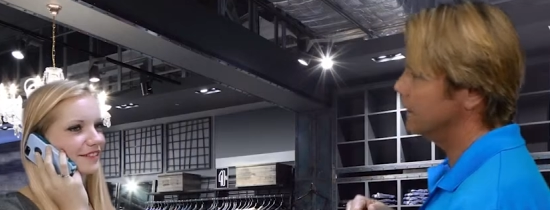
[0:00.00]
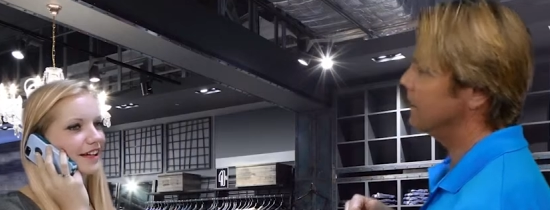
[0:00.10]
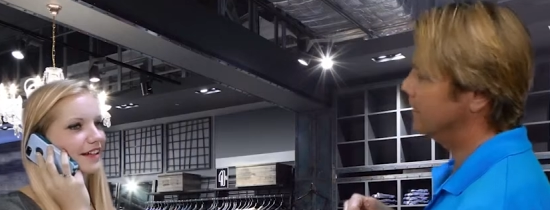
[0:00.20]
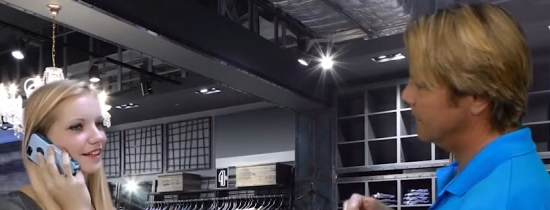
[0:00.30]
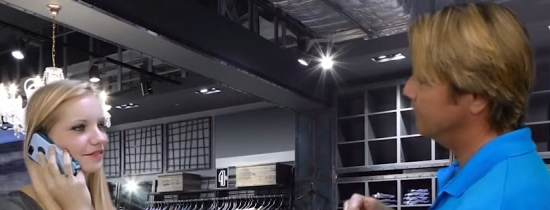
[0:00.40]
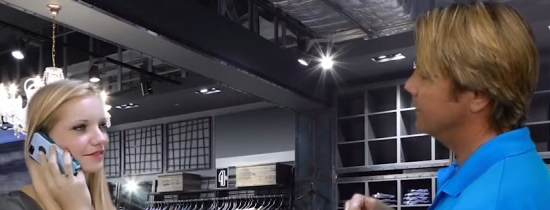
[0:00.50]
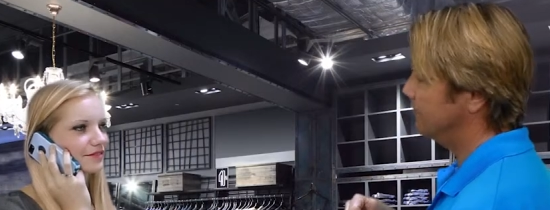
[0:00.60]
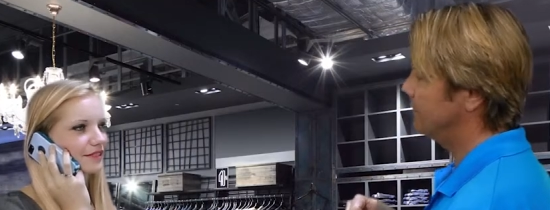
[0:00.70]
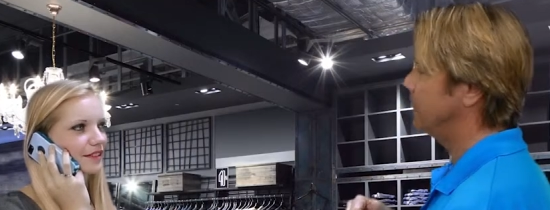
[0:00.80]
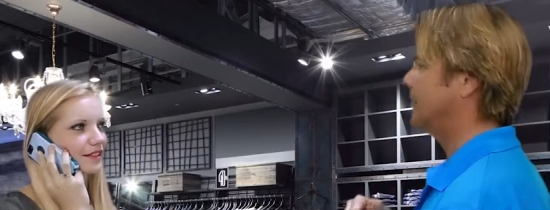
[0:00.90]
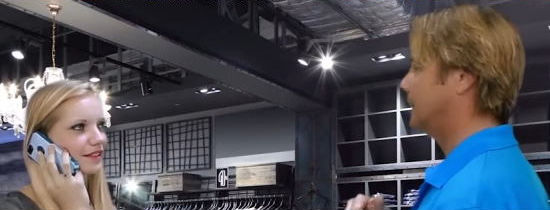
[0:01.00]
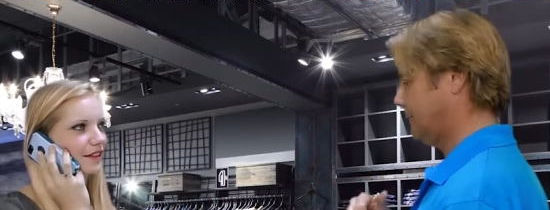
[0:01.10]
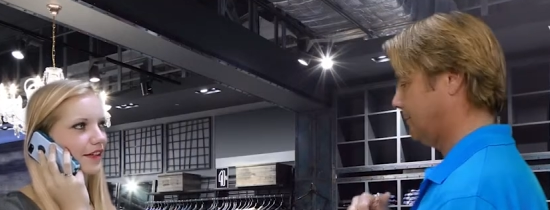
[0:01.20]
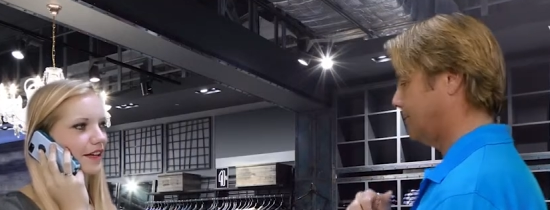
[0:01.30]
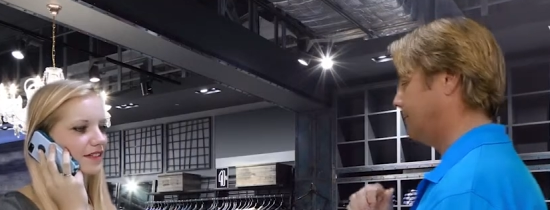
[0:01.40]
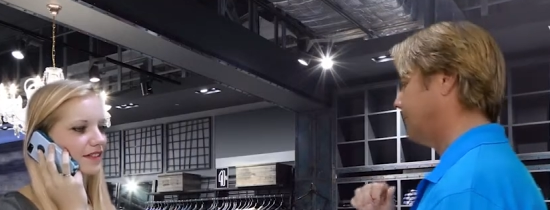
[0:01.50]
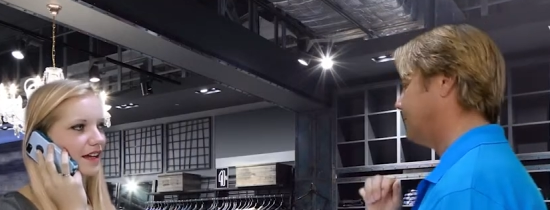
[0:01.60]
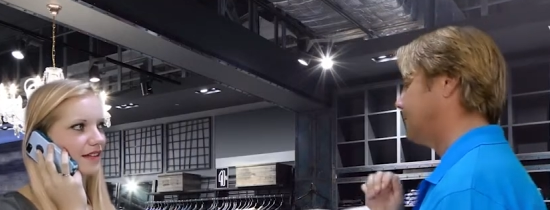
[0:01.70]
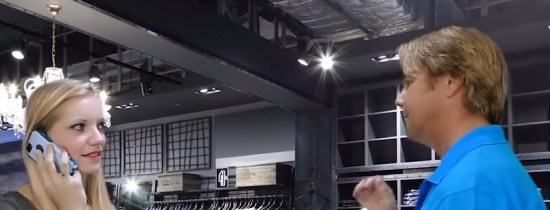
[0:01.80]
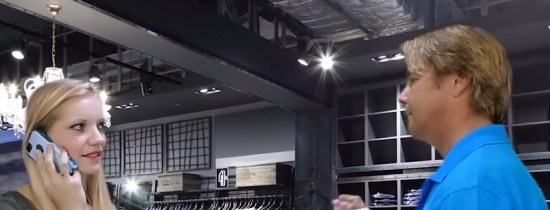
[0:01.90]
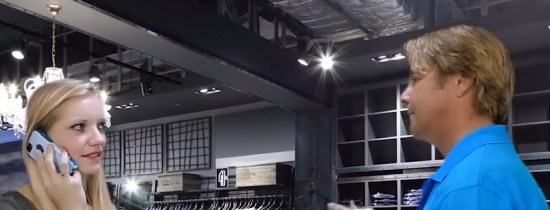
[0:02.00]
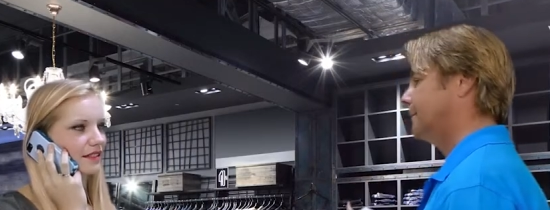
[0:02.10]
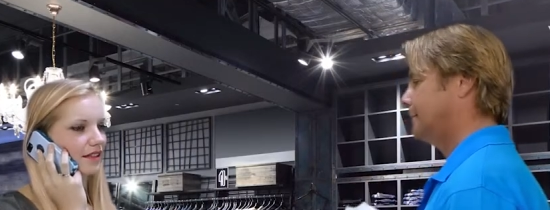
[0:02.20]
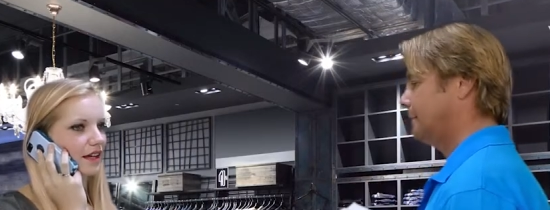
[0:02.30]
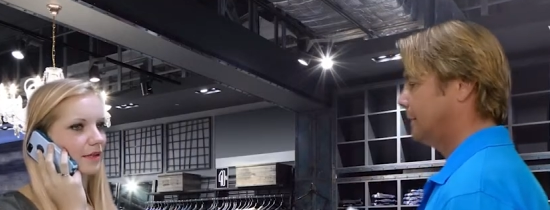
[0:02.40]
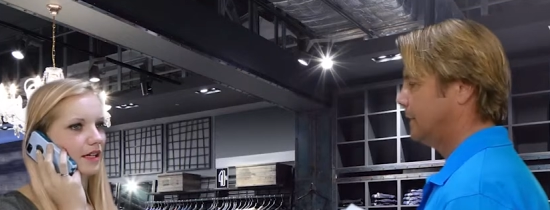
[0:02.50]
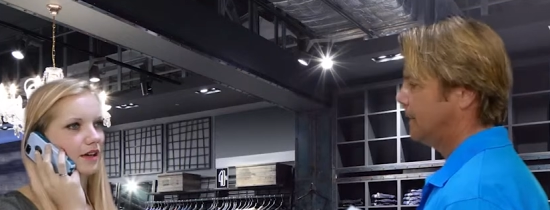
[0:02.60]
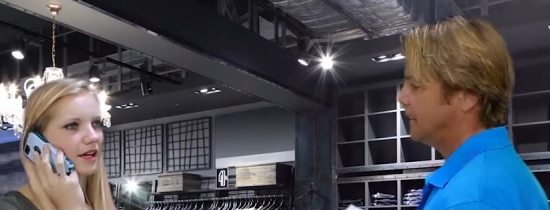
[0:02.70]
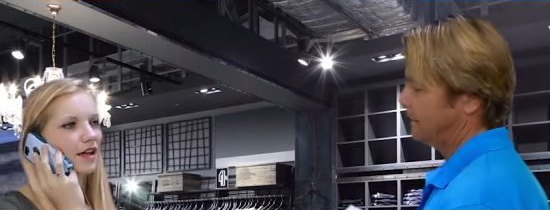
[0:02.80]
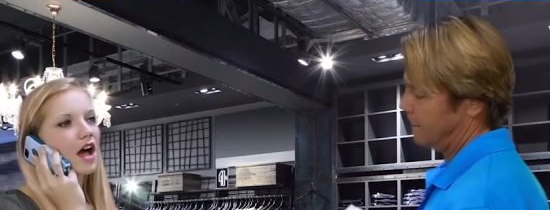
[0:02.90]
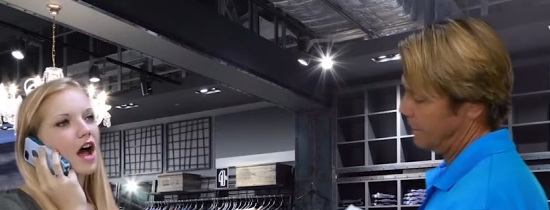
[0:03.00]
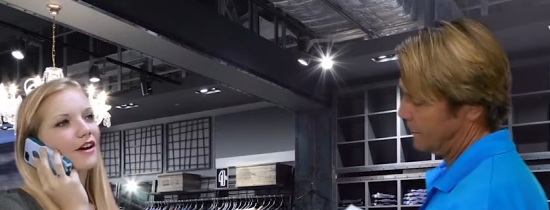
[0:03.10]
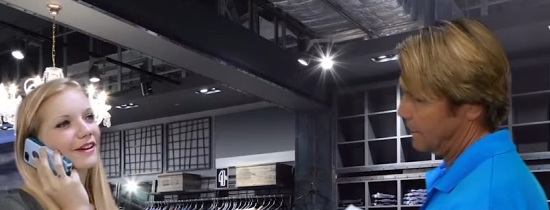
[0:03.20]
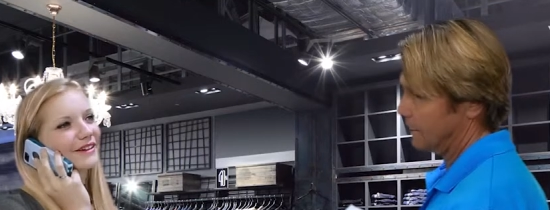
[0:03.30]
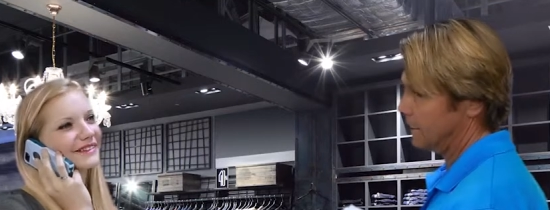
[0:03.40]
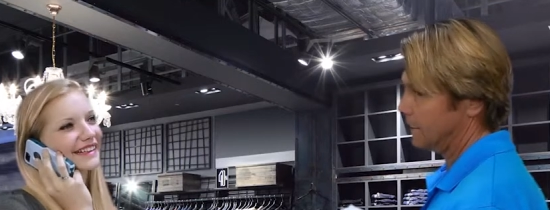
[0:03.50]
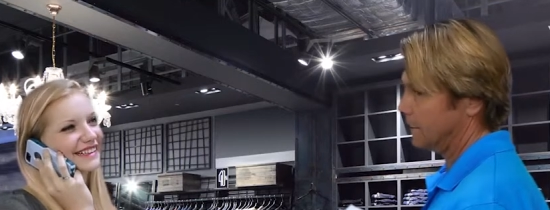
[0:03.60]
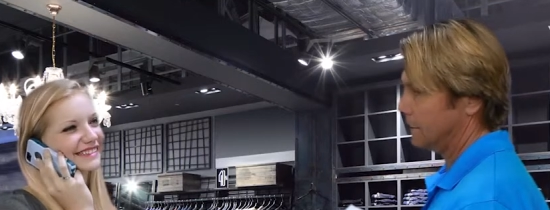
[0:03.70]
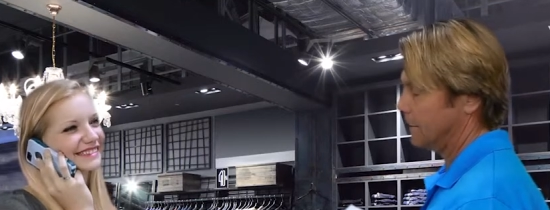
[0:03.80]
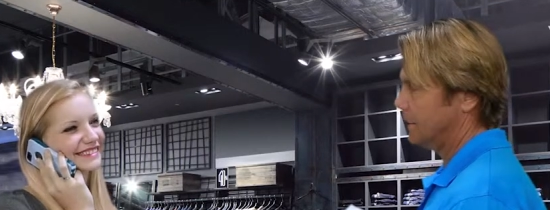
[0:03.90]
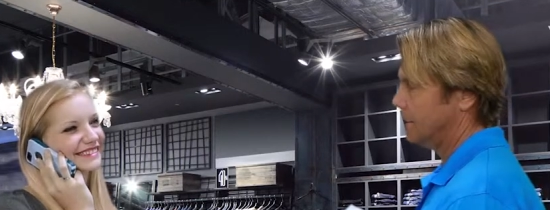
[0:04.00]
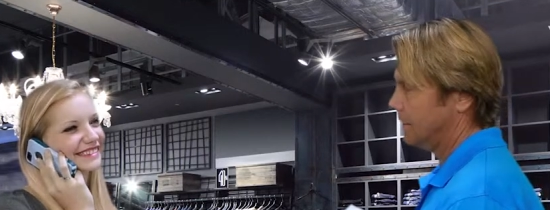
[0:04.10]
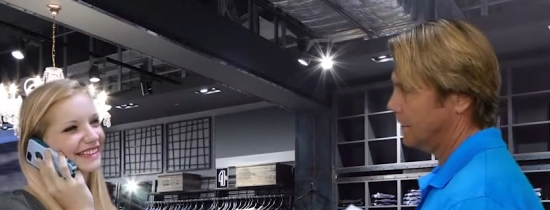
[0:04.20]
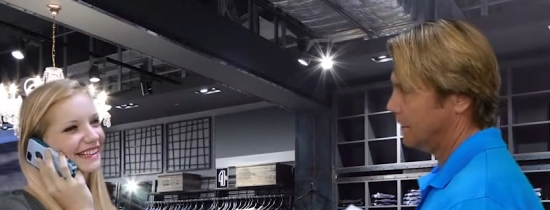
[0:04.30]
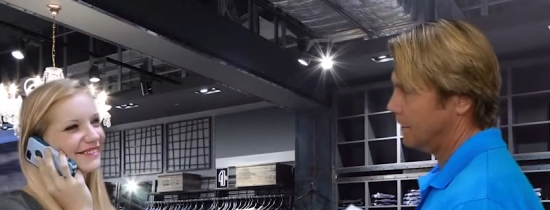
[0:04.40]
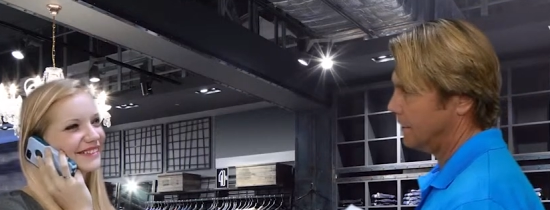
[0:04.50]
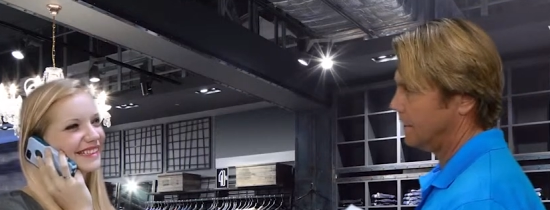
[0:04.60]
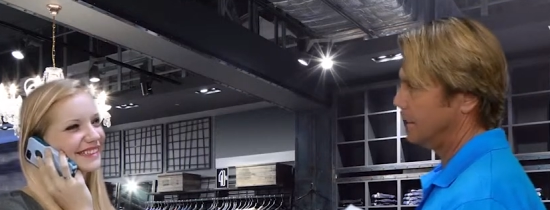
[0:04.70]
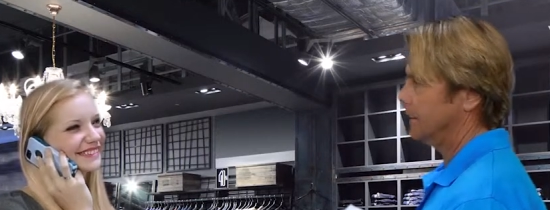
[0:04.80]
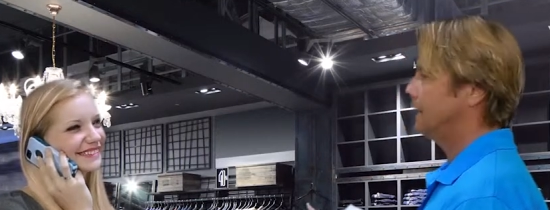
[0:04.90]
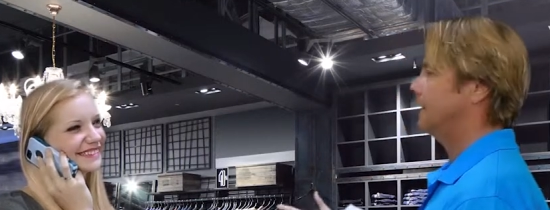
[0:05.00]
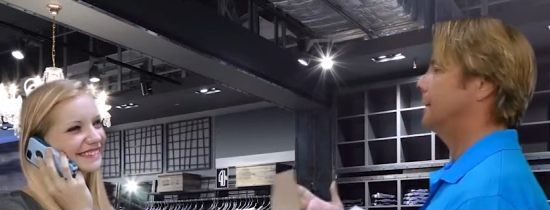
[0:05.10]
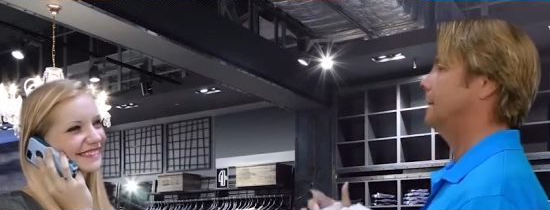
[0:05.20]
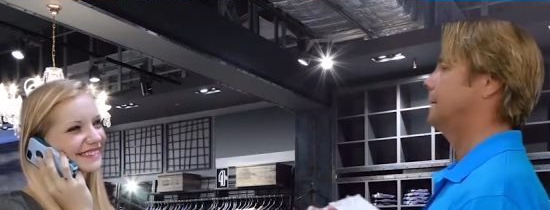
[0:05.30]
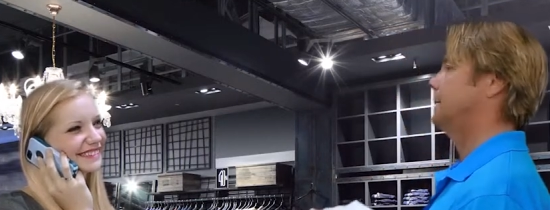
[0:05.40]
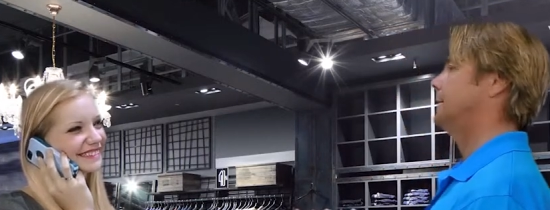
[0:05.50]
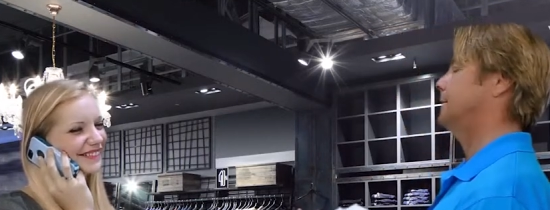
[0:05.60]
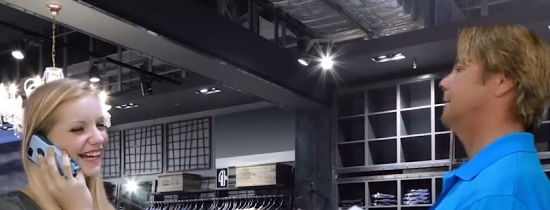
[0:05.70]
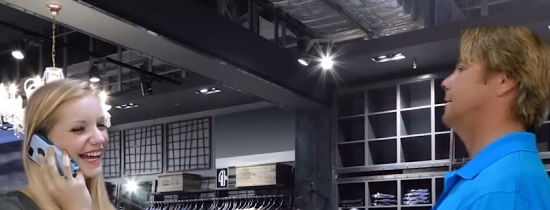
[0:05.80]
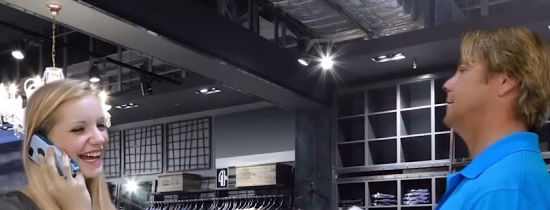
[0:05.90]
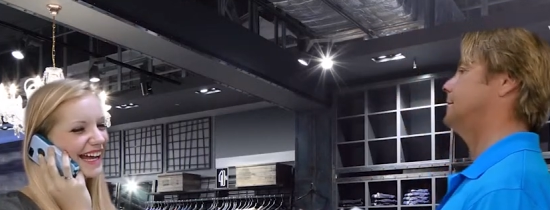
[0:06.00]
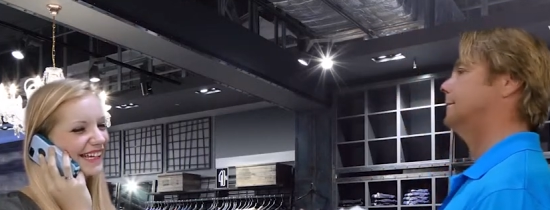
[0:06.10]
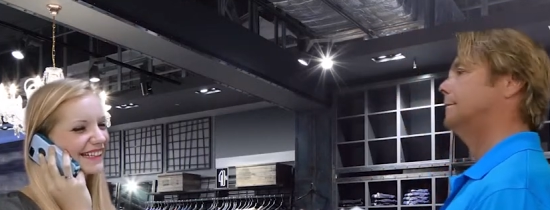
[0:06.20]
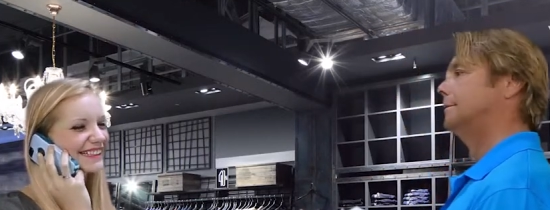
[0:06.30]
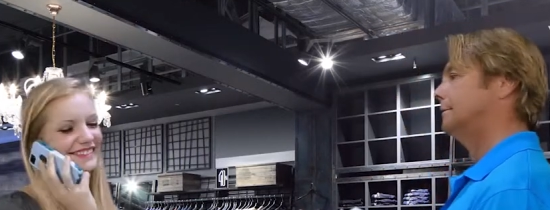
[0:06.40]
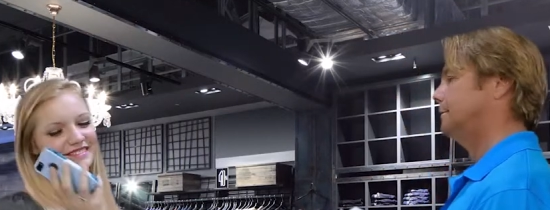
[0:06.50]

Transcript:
Speaker 1: Yeah, I know. Okay, this guy is like looking at me. Okay, I'll call you later. Love you. Bye.